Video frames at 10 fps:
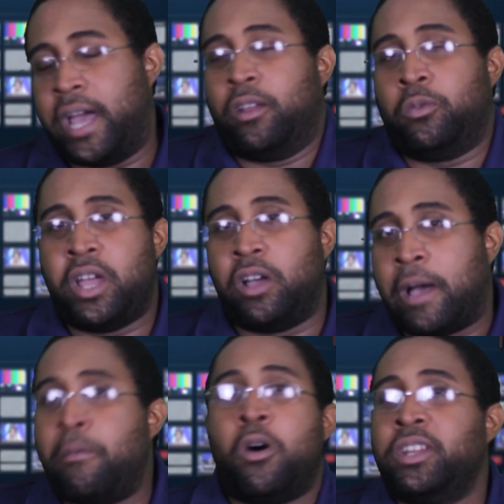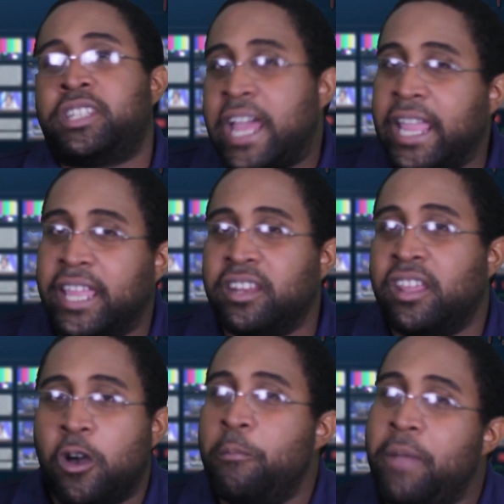I don't know. I'm only saying
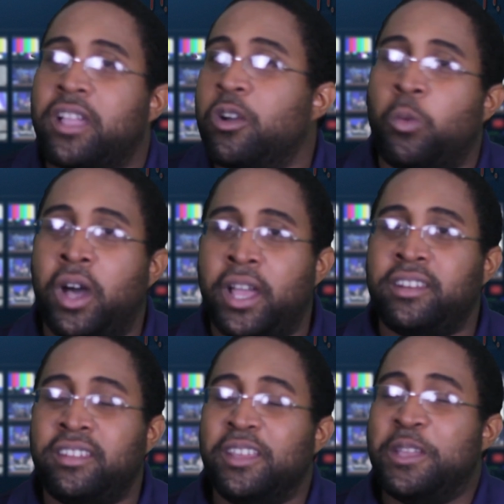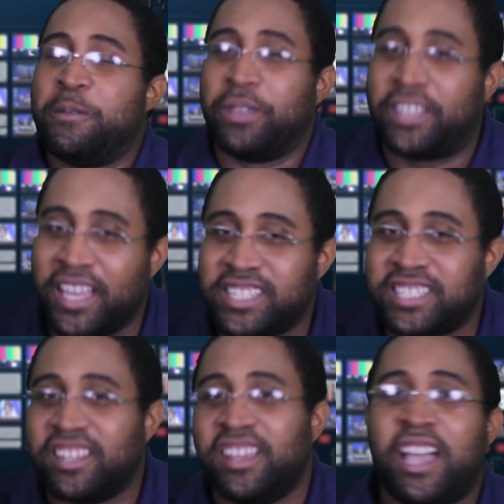Omega won because
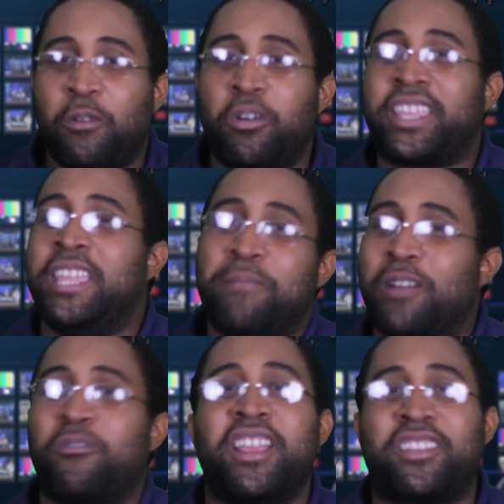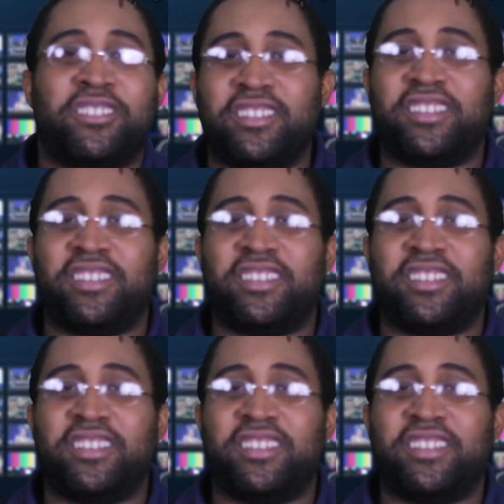I wanna keep my record.